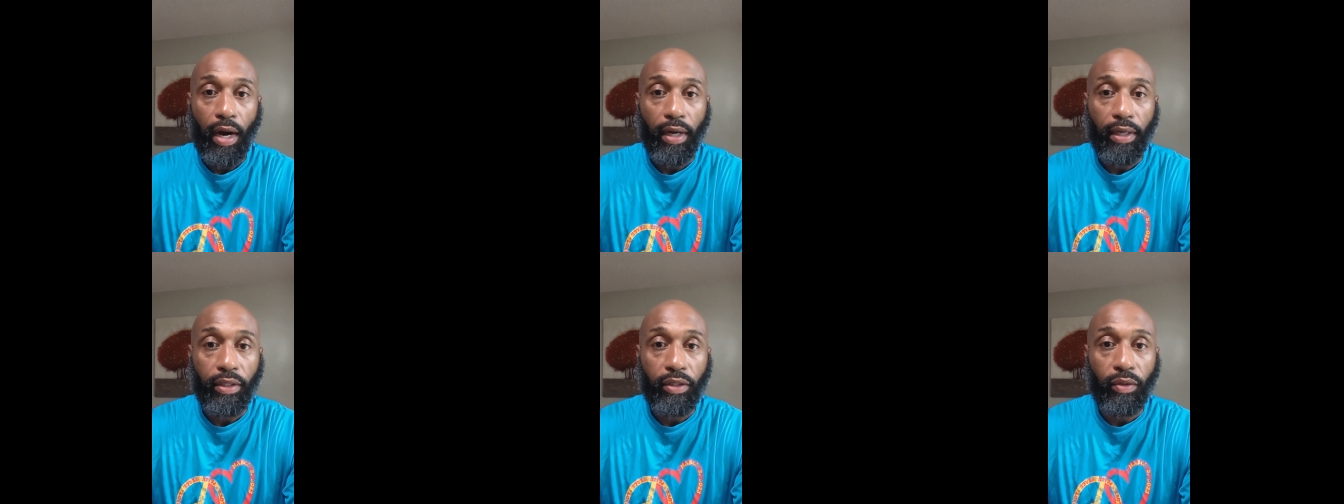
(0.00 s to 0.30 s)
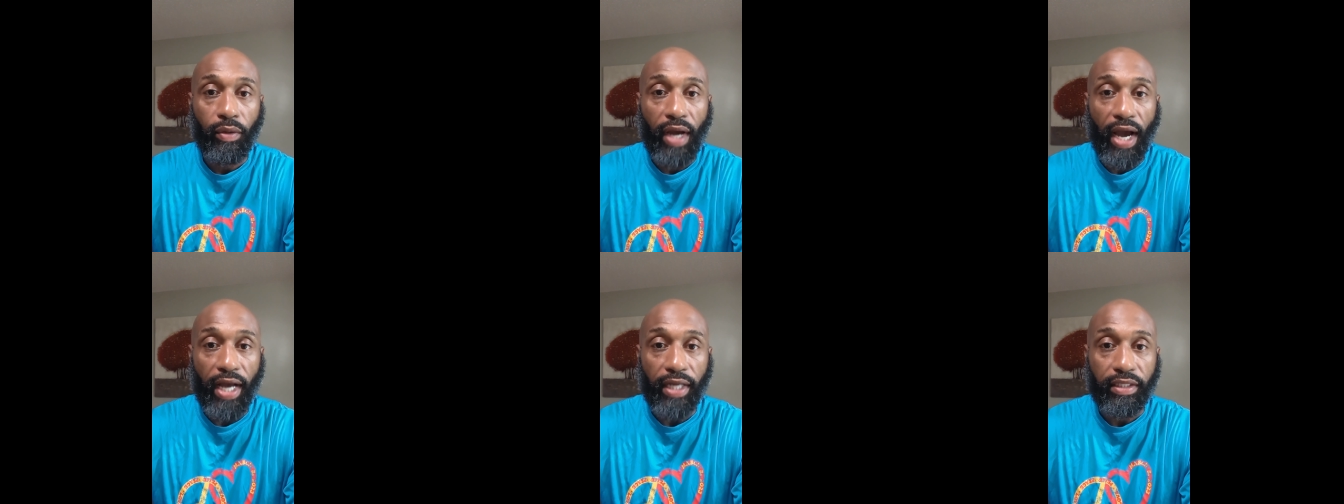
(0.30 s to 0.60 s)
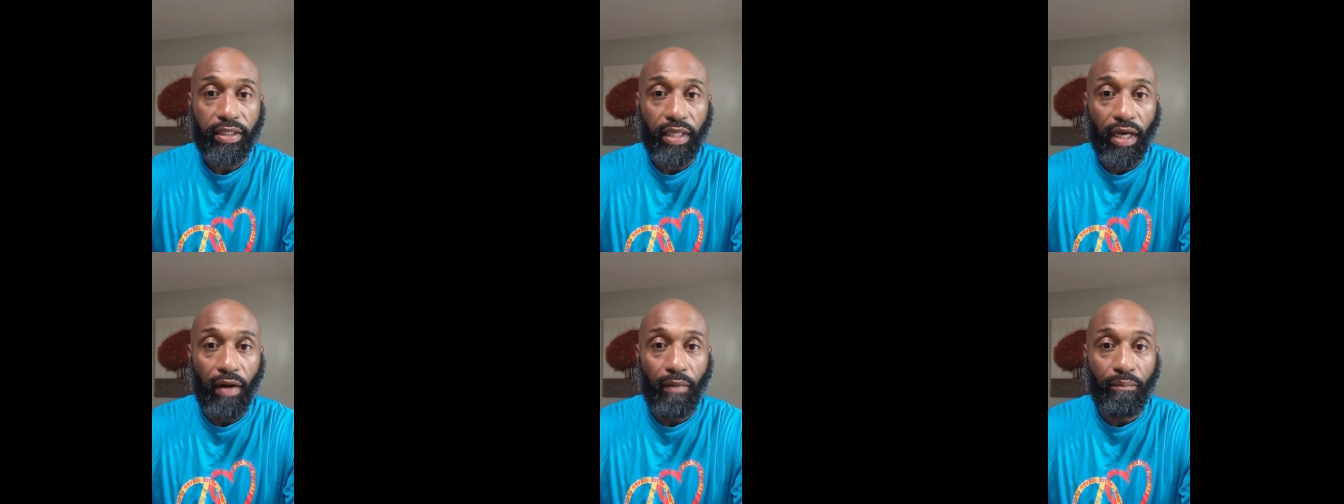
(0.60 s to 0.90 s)
you got
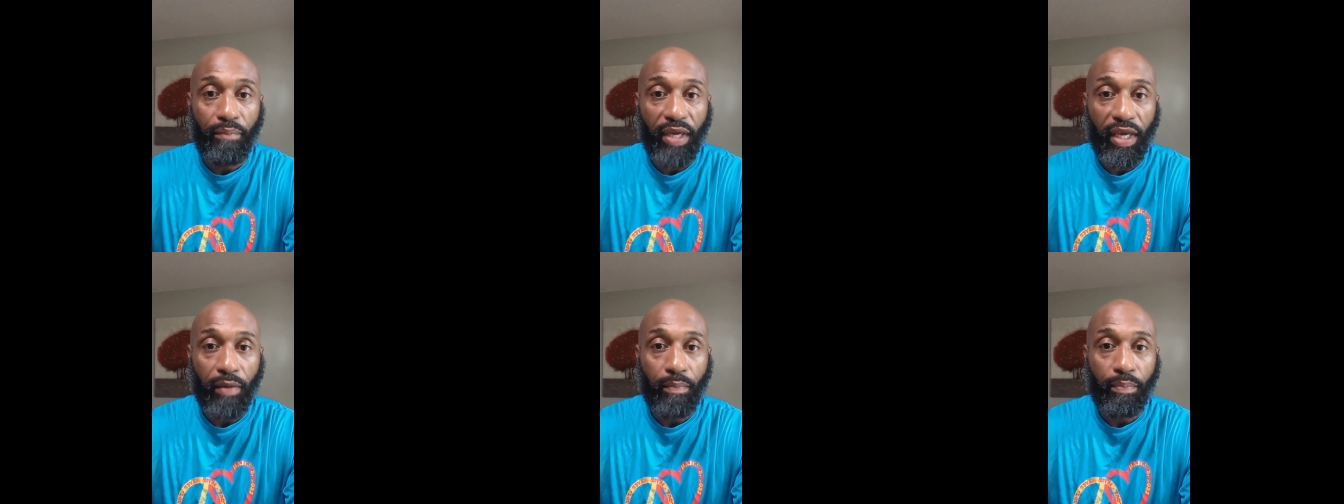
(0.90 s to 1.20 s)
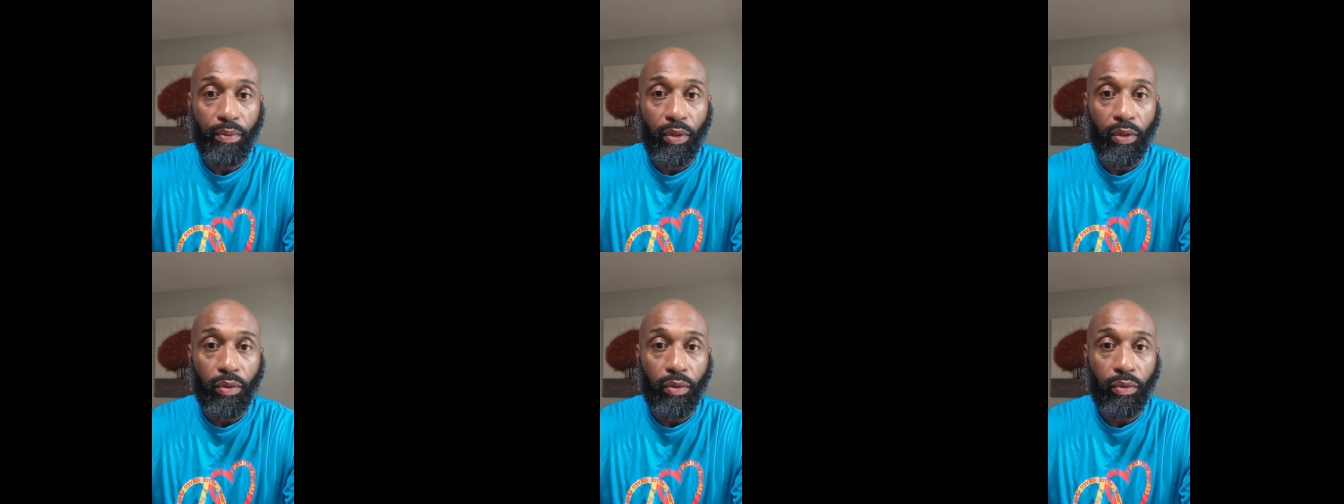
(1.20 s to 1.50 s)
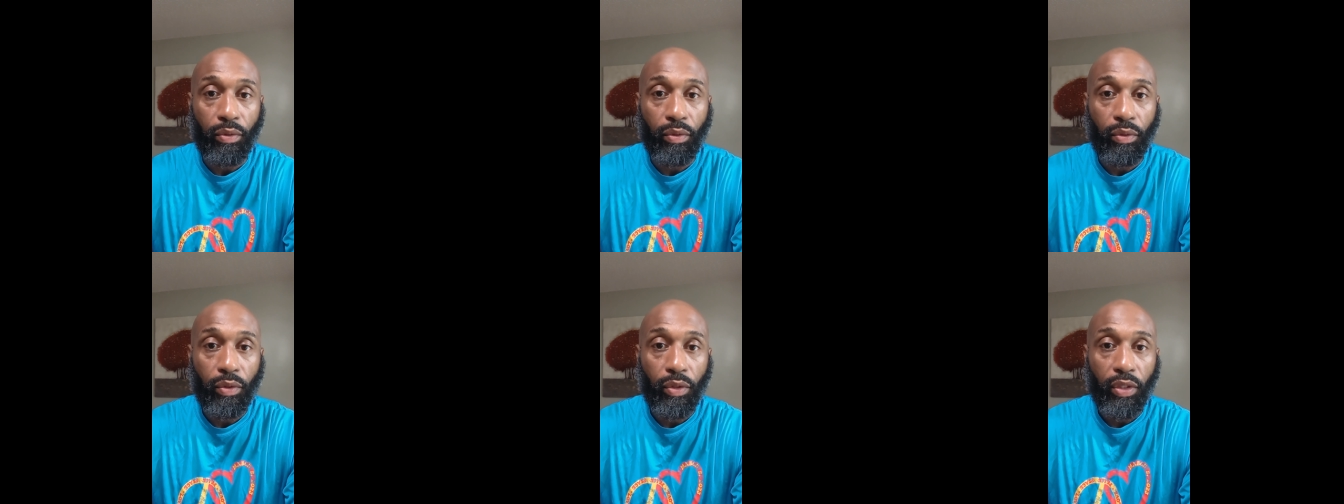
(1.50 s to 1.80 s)
some
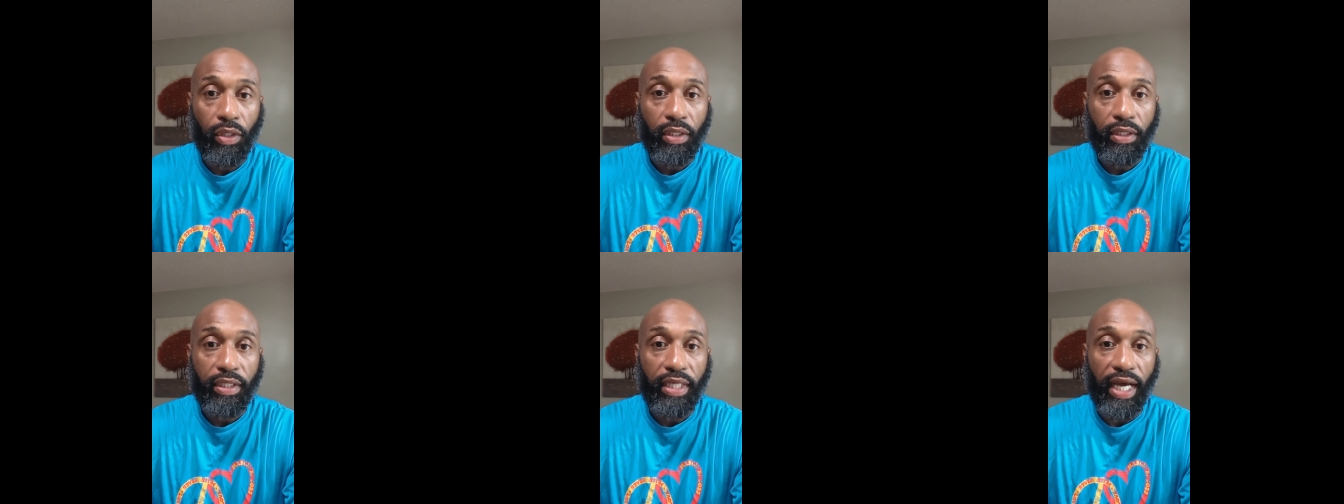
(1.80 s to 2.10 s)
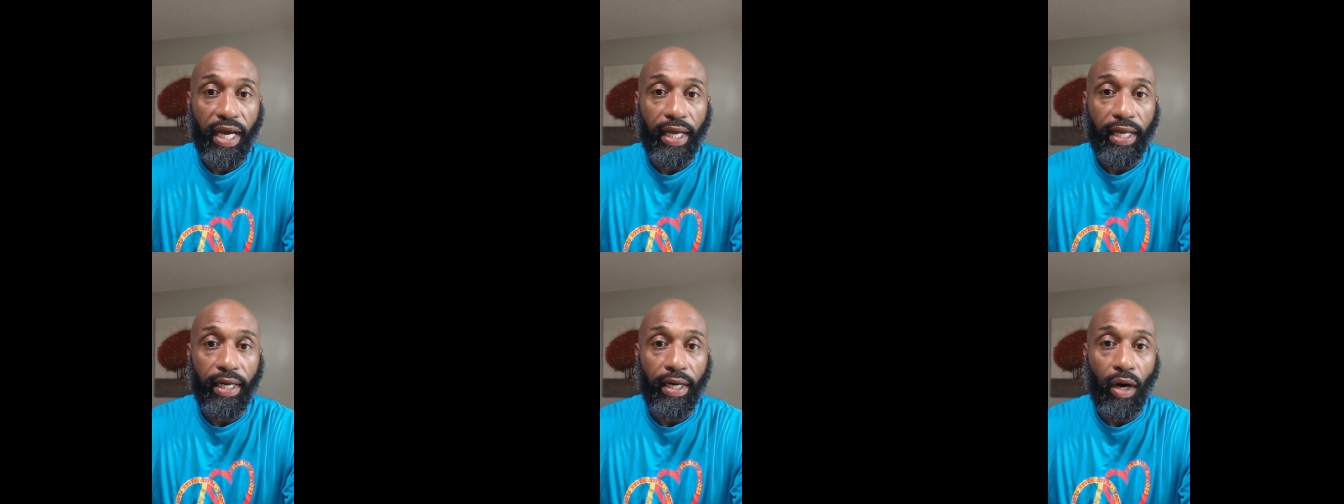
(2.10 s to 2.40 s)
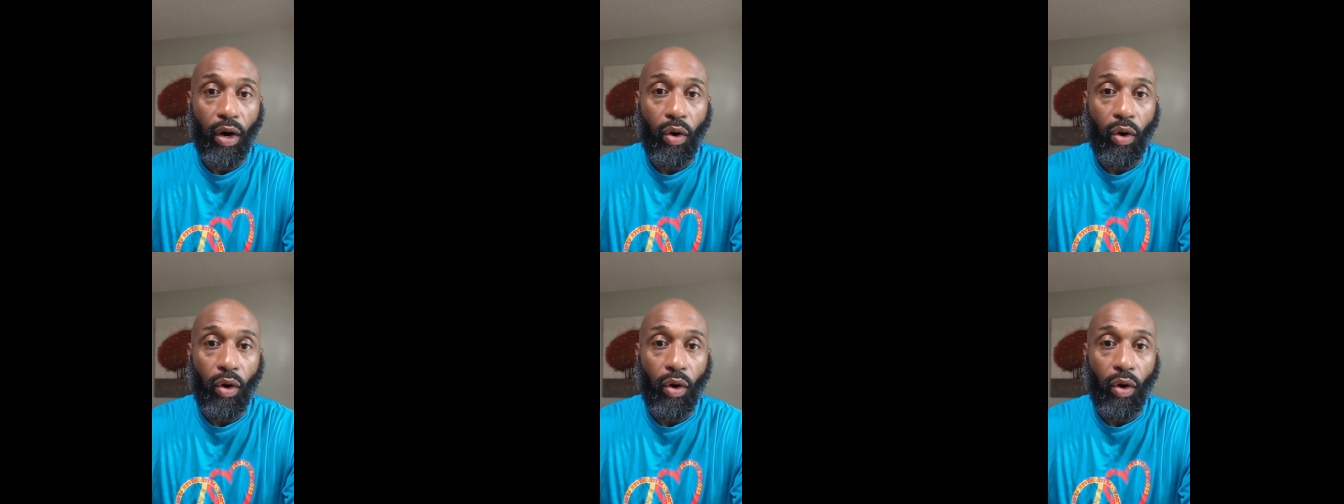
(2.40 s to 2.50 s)
people that